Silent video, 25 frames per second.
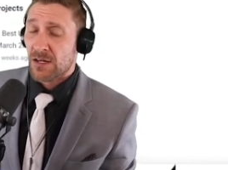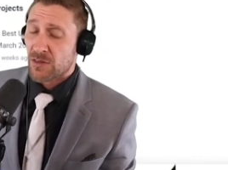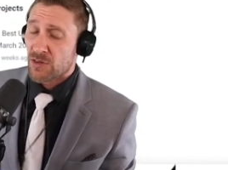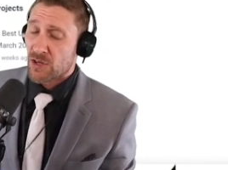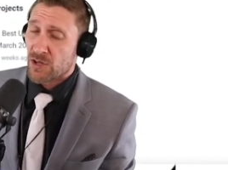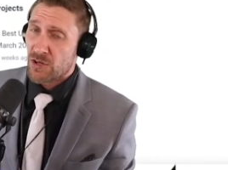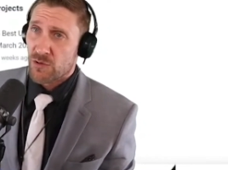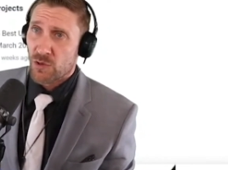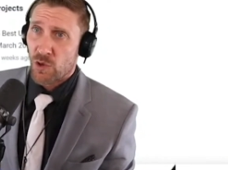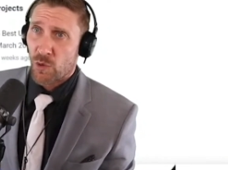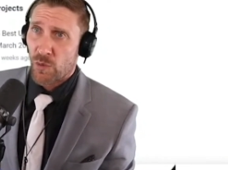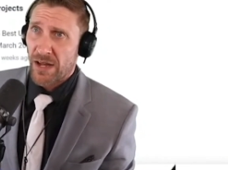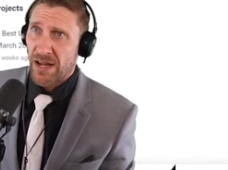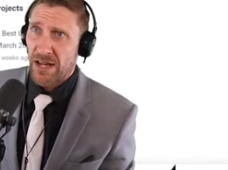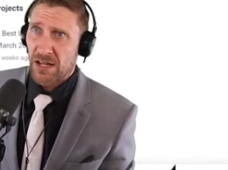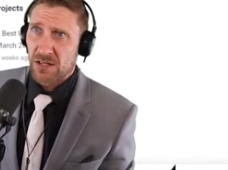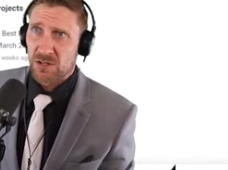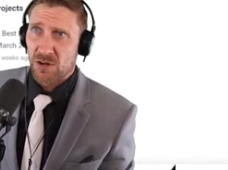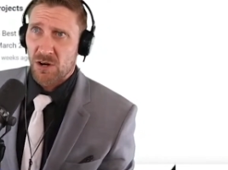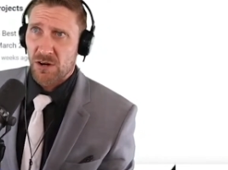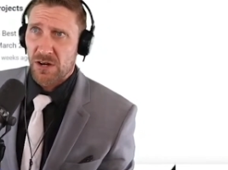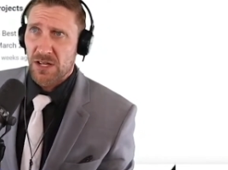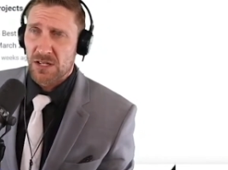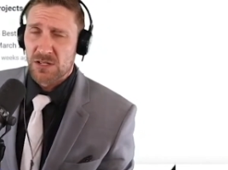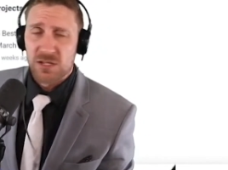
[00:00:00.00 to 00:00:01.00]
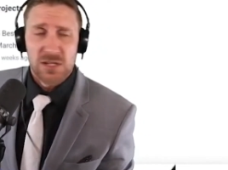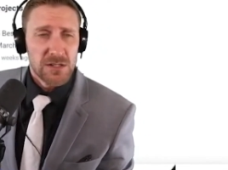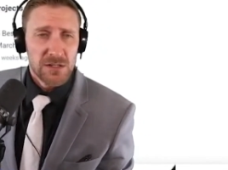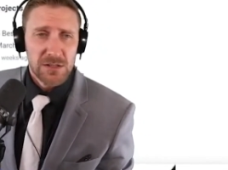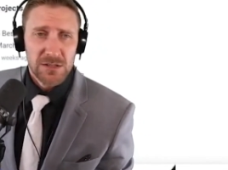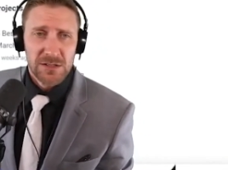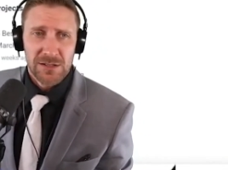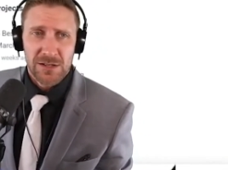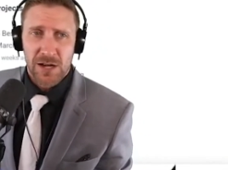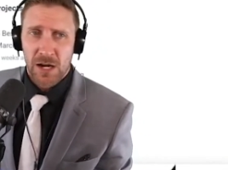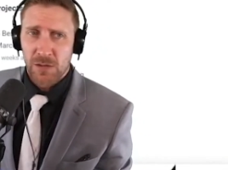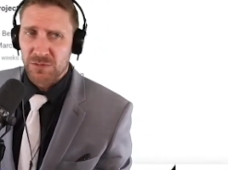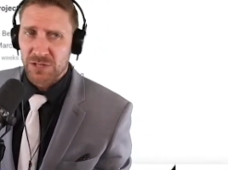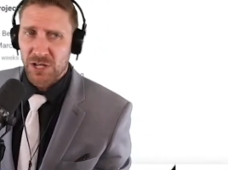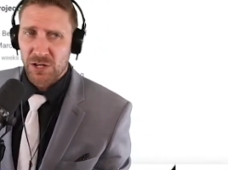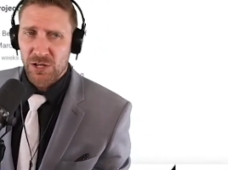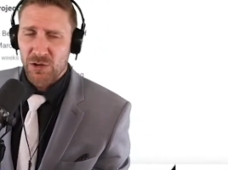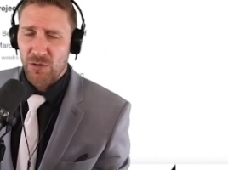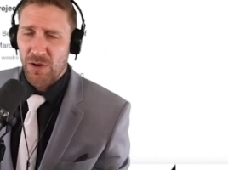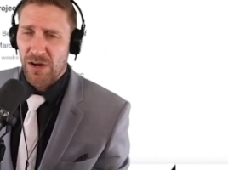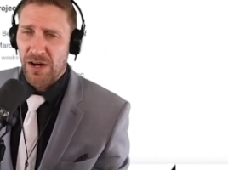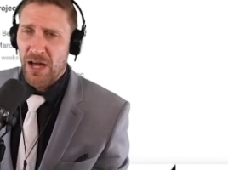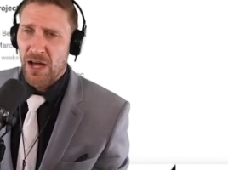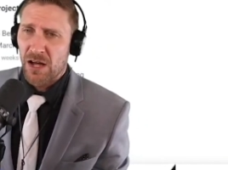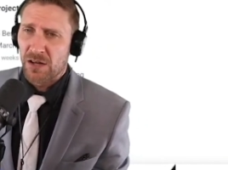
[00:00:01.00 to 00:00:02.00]
The weekends aren't easy. I'm telling
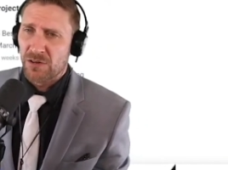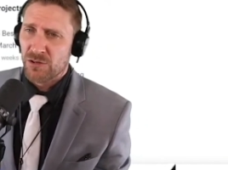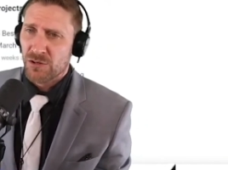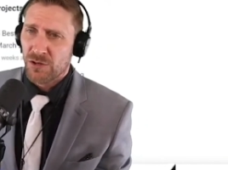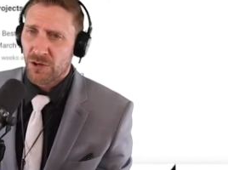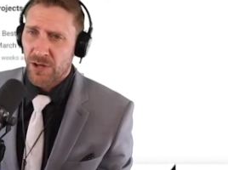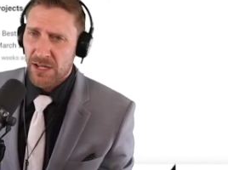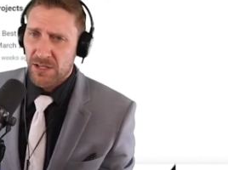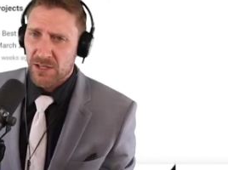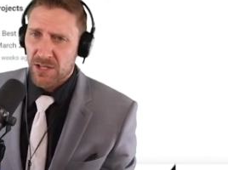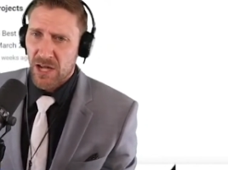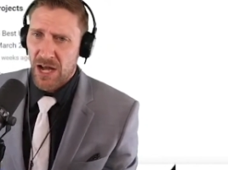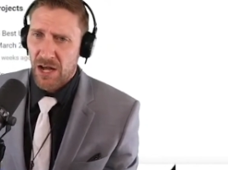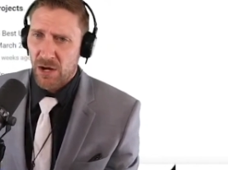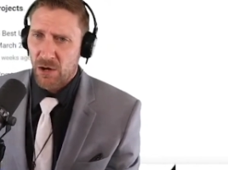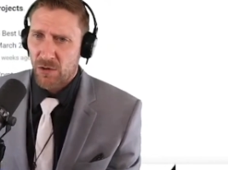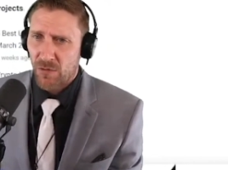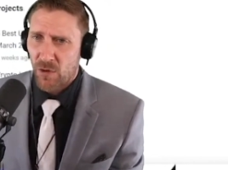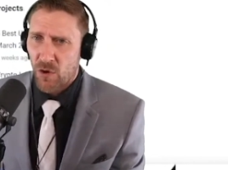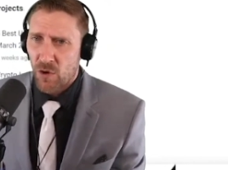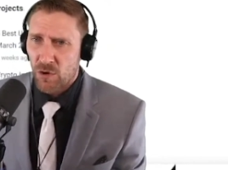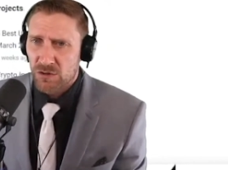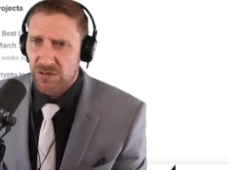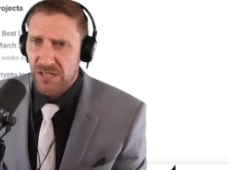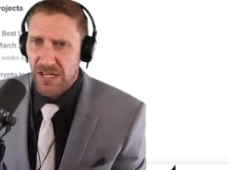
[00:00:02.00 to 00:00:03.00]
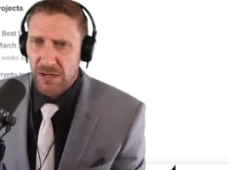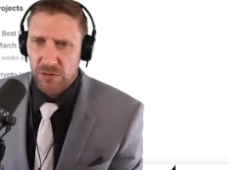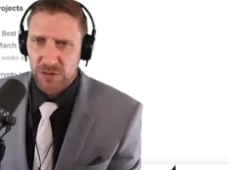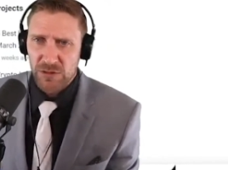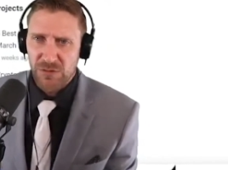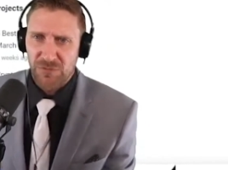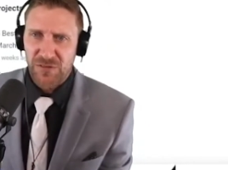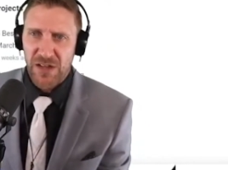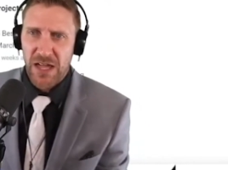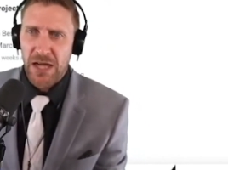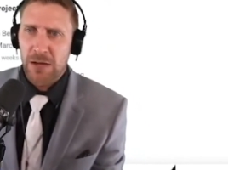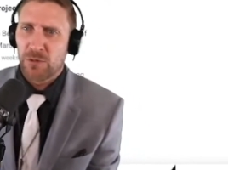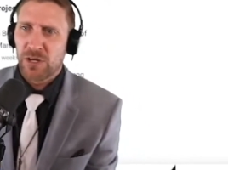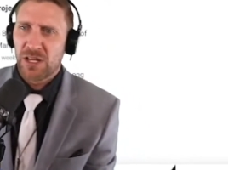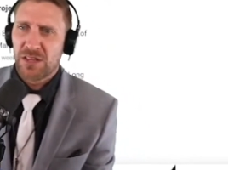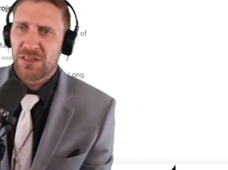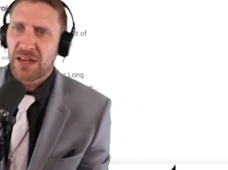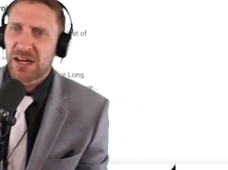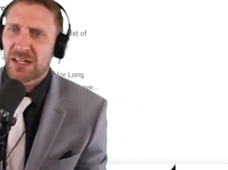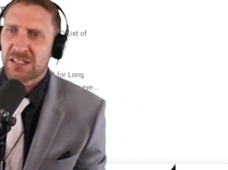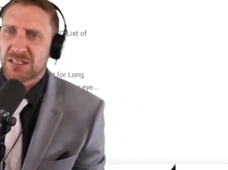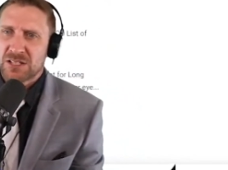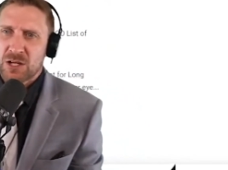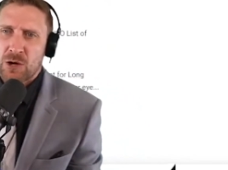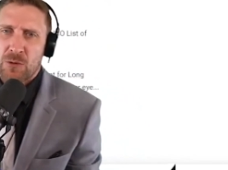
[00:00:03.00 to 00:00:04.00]
you right now, you do get tired over a whole day with the family, and
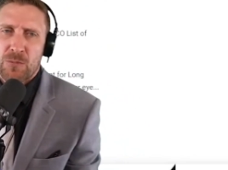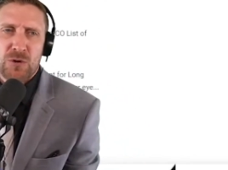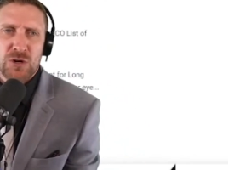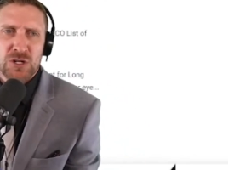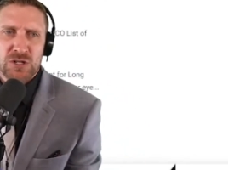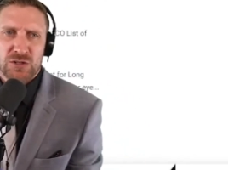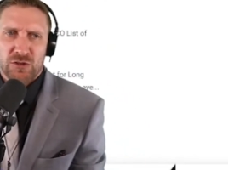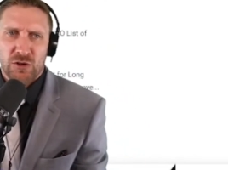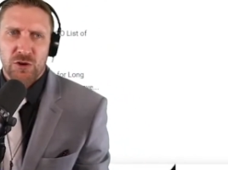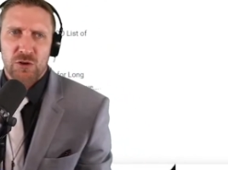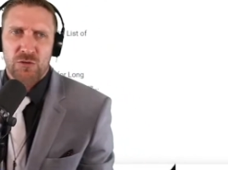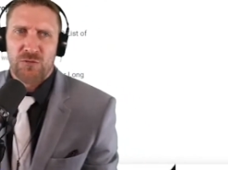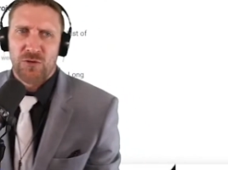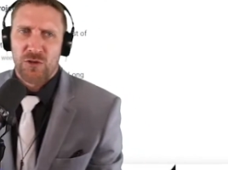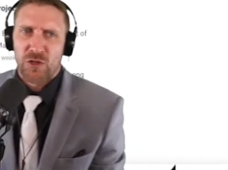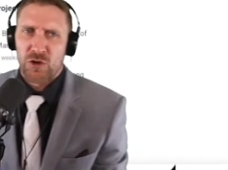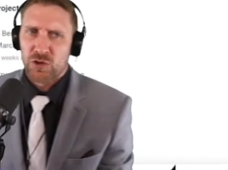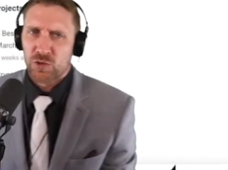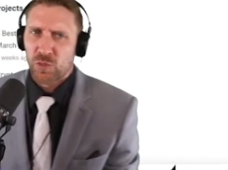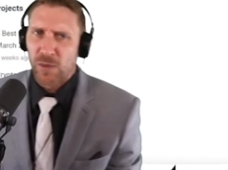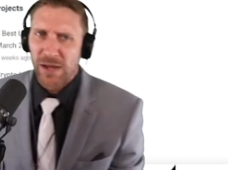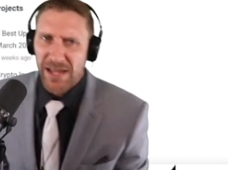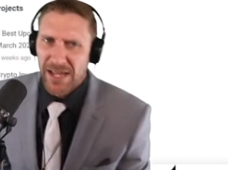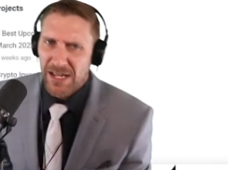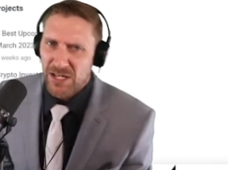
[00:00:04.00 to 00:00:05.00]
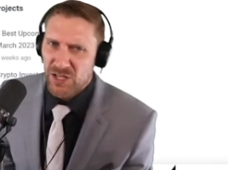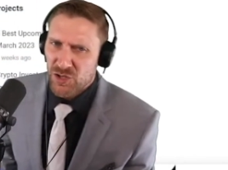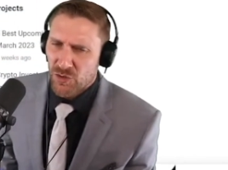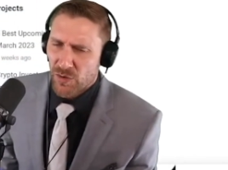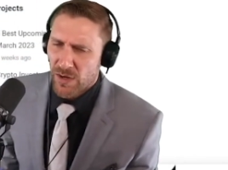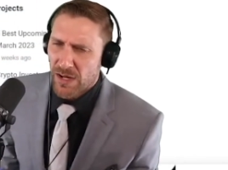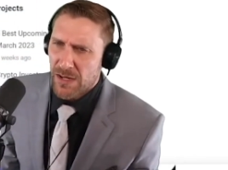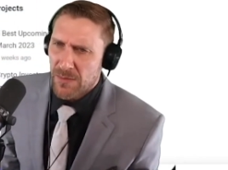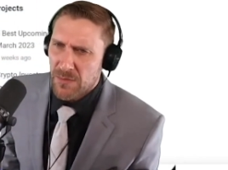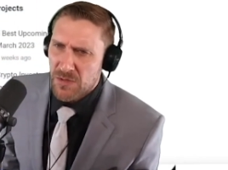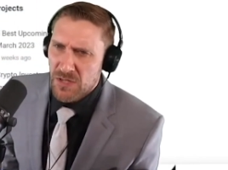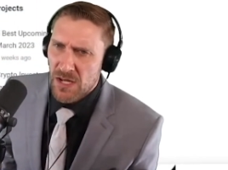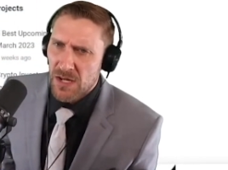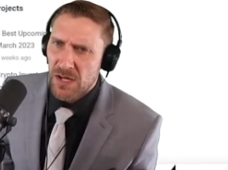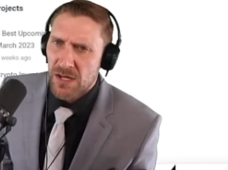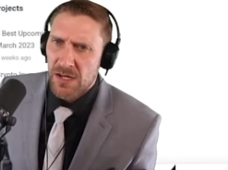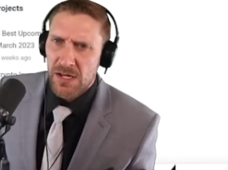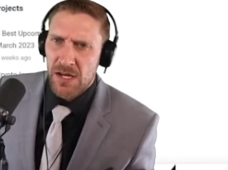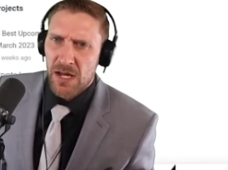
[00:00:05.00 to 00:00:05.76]
then I still push through for those weekend streams.